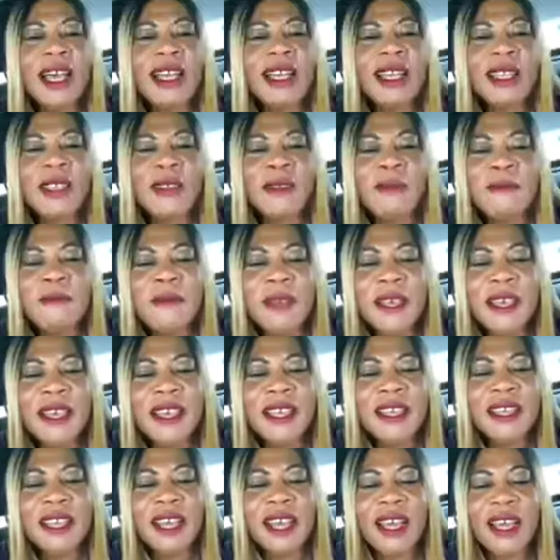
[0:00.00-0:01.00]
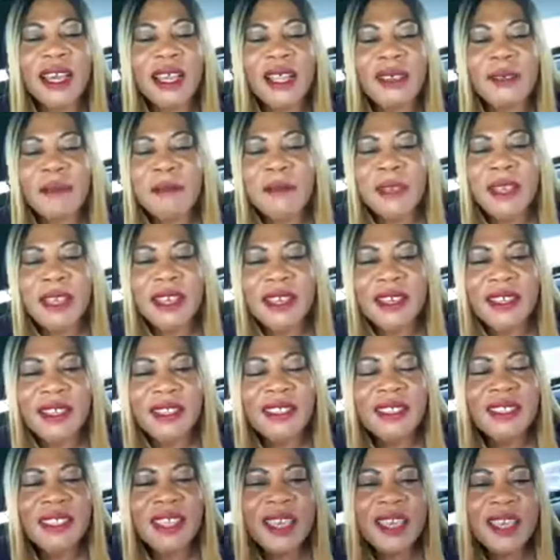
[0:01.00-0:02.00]
and amen and
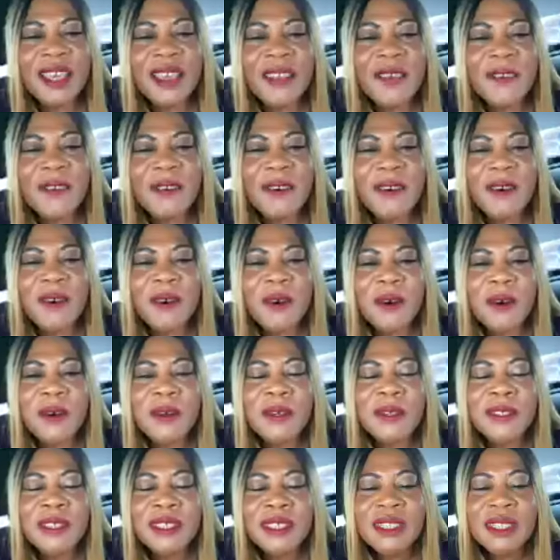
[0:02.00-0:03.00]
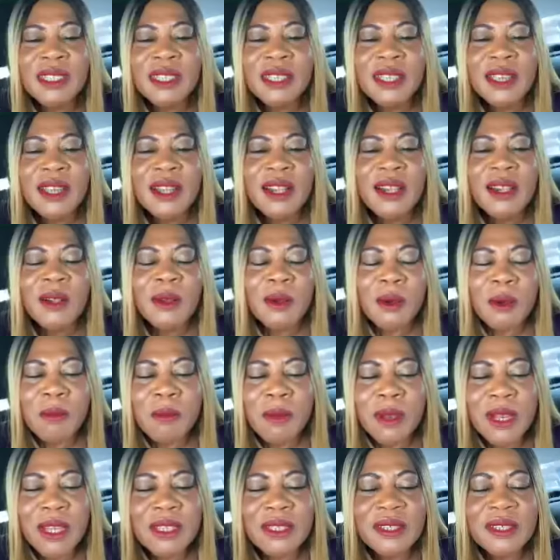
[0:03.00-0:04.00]
amen. Thank you all.
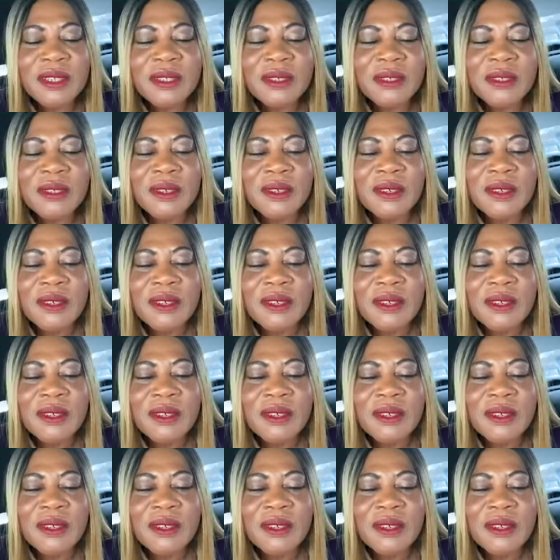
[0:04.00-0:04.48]
God bless you.